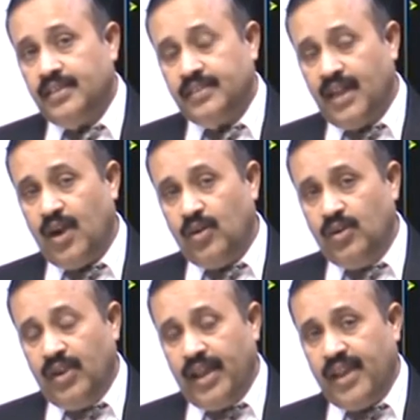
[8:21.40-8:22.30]
Now,
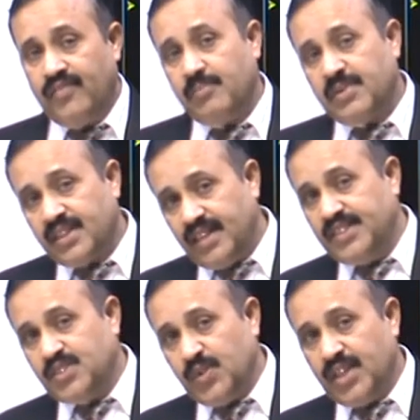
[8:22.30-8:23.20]
if a person
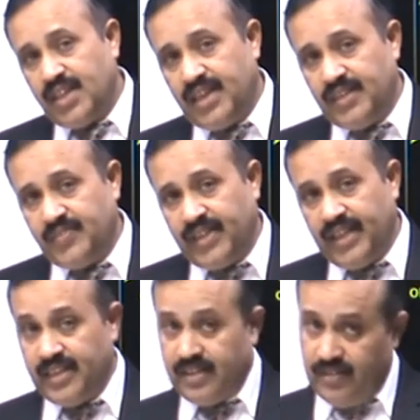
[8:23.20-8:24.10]
issues a
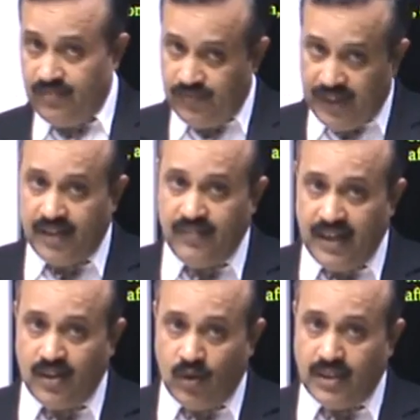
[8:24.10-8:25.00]
certificate very
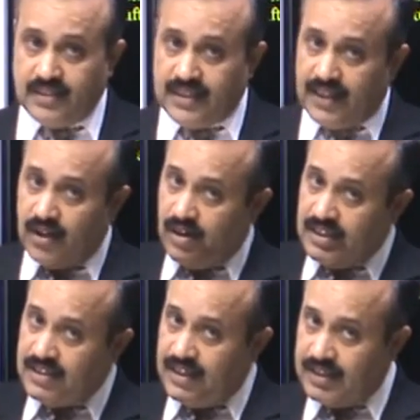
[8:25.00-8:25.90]
well knowing that
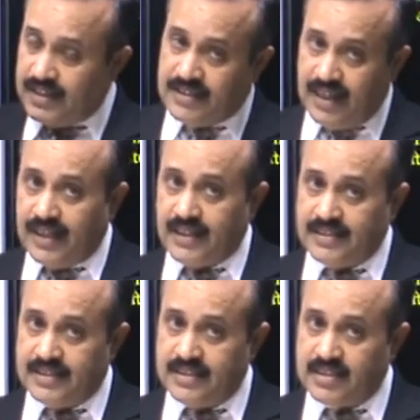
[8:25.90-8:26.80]
original does not
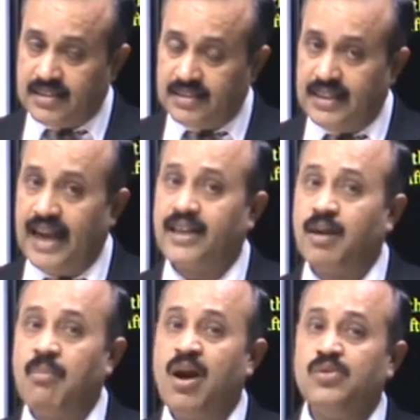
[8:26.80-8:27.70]
exist, that
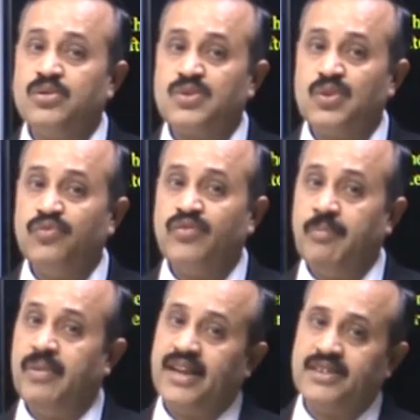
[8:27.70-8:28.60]
amounts to
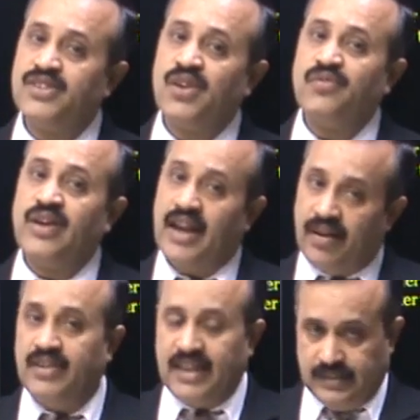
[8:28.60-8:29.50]
fabrication of an
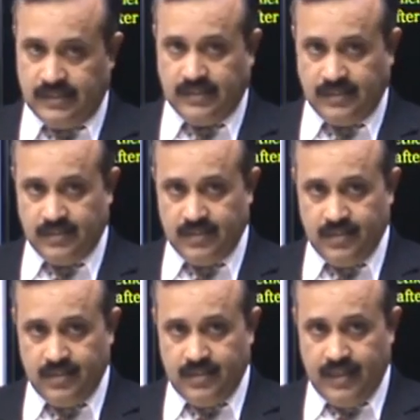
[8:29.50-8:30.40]
evidence,
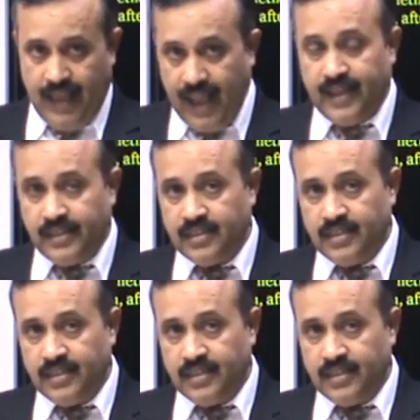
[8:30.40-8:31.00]
and